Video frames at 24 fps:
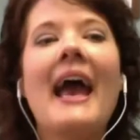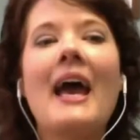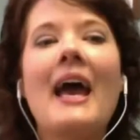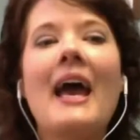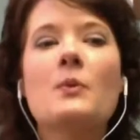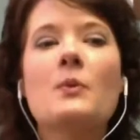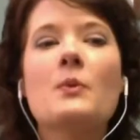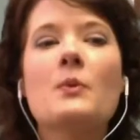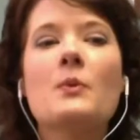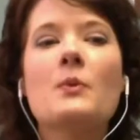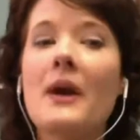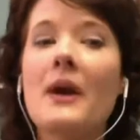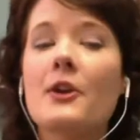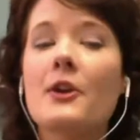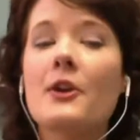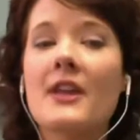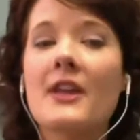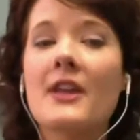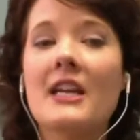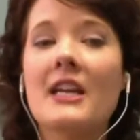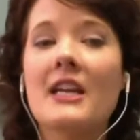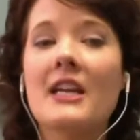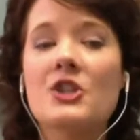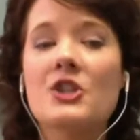And when you
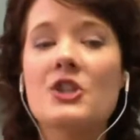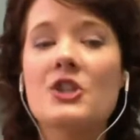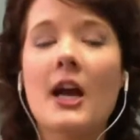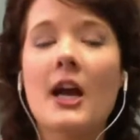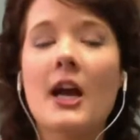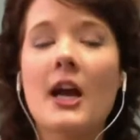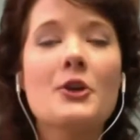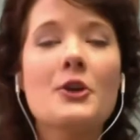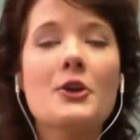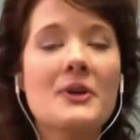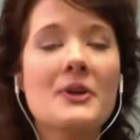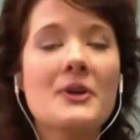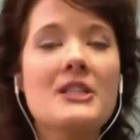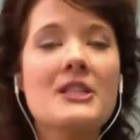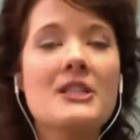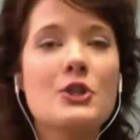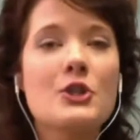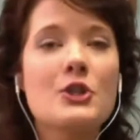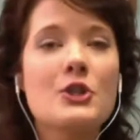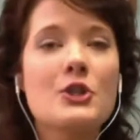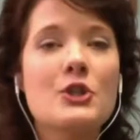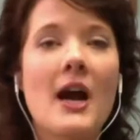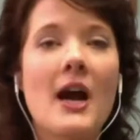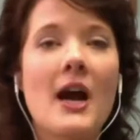enter that at checkout, you'll
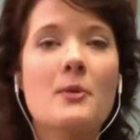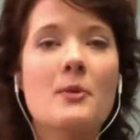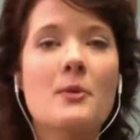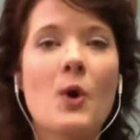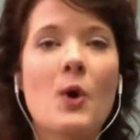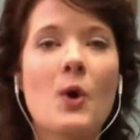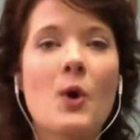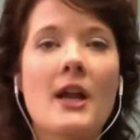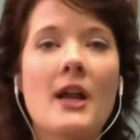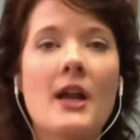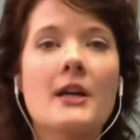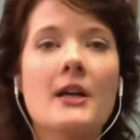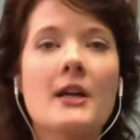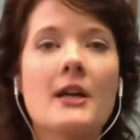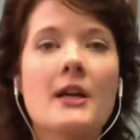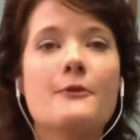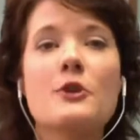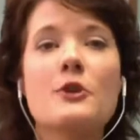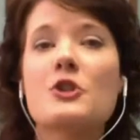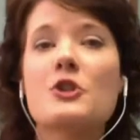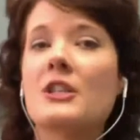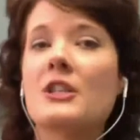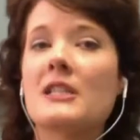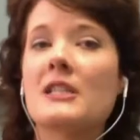get to try the
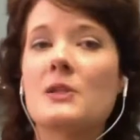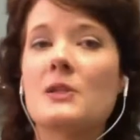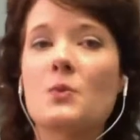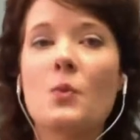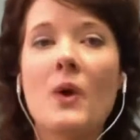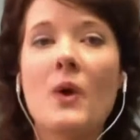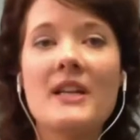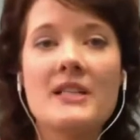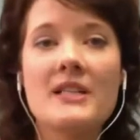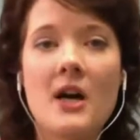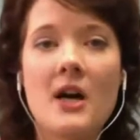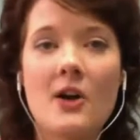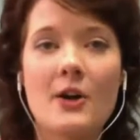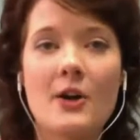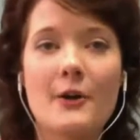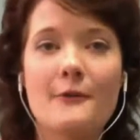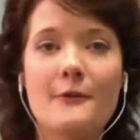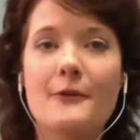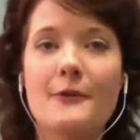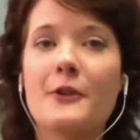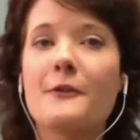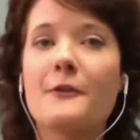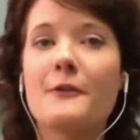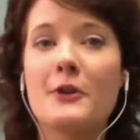product for just
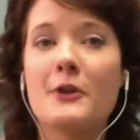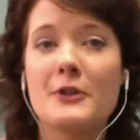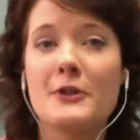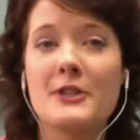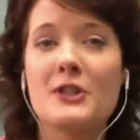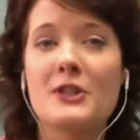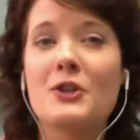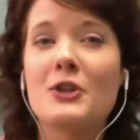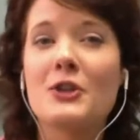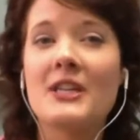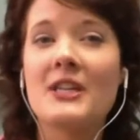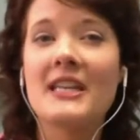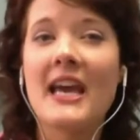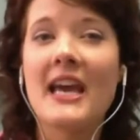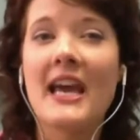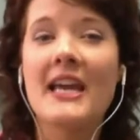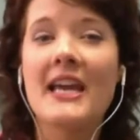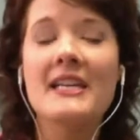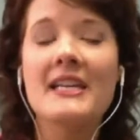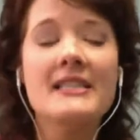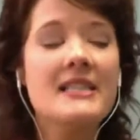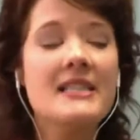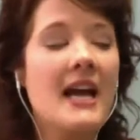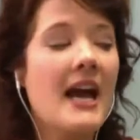$1 for the first 30
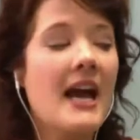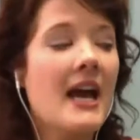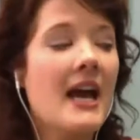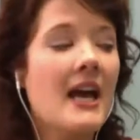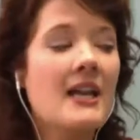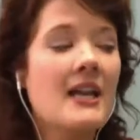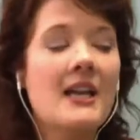days.